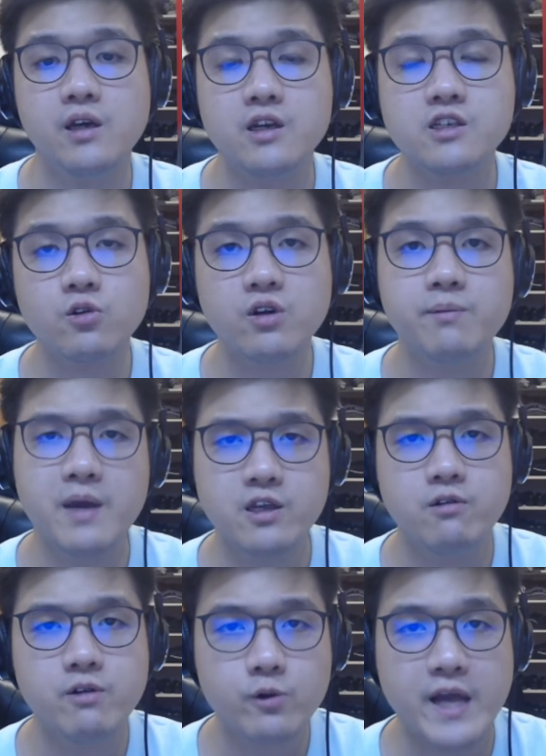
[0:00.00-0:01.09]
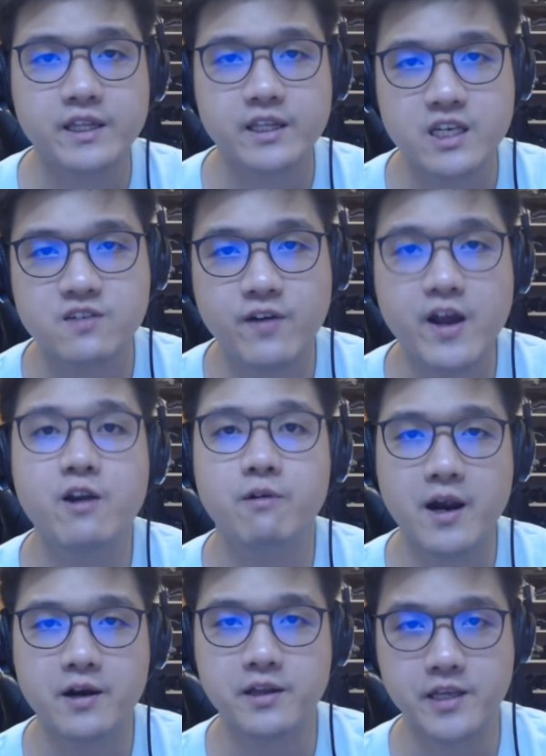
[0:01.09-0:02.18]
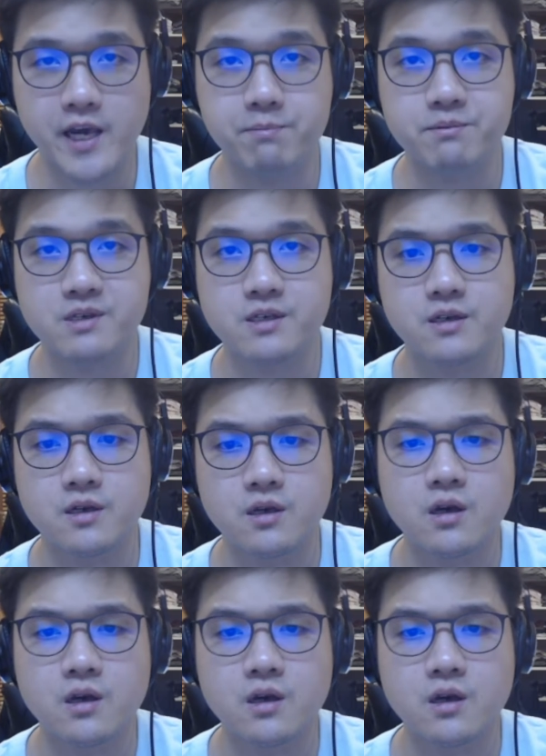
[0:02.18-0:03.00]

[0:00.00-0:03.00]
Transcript: a story based on regret is very rare in games.